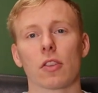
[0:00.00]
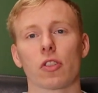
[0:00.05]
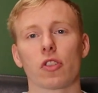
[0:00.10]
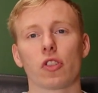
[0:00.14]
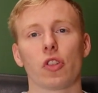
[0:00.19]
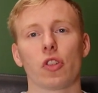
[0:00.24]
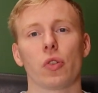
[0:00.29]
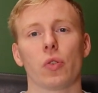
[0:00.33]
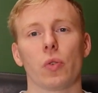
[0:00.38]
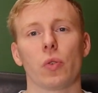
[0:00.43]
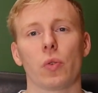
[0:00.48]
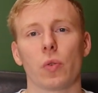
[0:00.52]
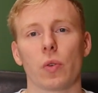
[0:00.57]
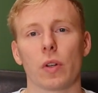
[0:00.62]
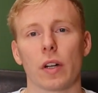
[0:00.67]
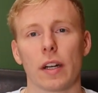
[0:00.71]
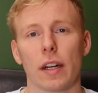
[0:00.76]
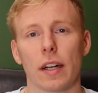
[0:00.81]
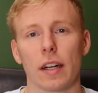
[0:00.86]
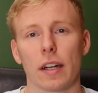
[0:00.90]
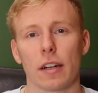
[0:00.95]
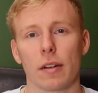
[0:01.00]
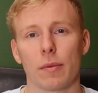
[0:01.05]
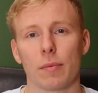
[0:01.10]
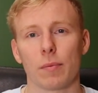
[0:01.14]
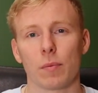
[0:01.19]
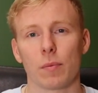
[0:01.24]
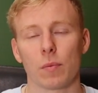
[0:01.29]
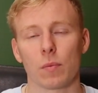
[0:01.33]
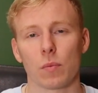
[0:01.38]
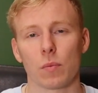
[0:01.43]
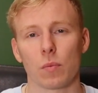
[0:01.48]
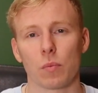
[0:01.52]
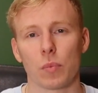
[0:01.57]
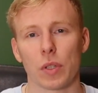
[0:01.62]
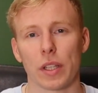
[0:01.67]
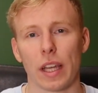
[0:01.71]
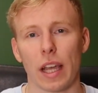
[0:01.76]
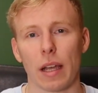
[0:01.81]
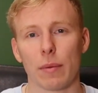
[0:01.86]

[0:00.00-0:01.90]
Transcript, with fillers: to um, be